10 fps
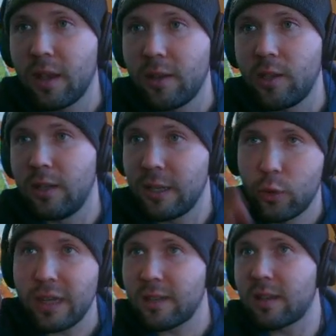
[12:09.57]
to
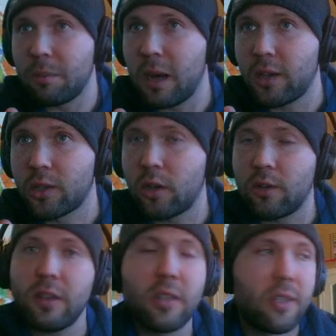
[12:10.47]
decrease the bug
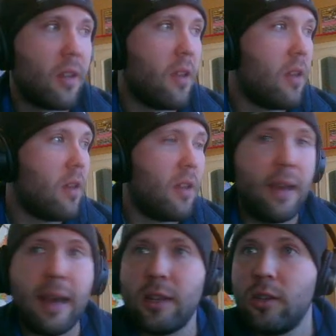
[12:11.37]
surface,
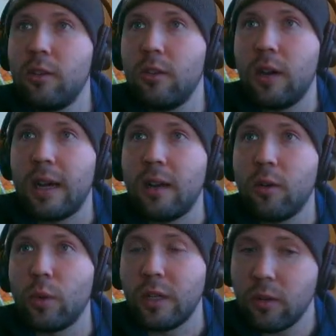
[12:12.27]
uh, to uh,
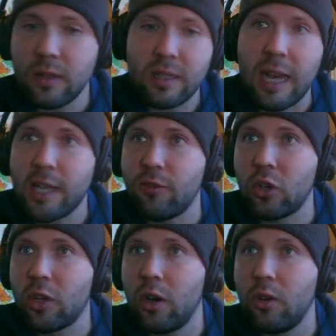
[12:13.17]
reduce the size of your
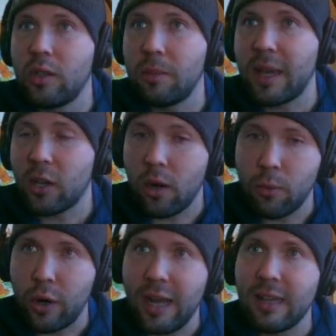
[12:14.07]
code, to make it all
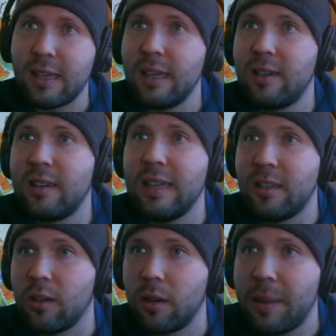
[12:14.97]
more elegant,
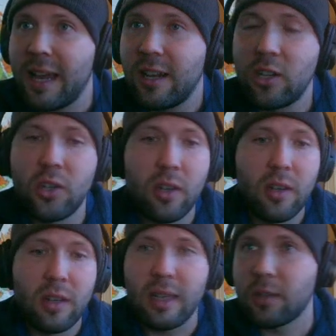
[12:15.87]
easier to manage,
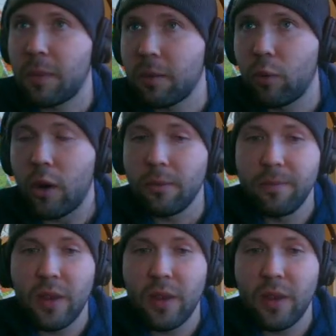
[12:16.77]
less bug prone.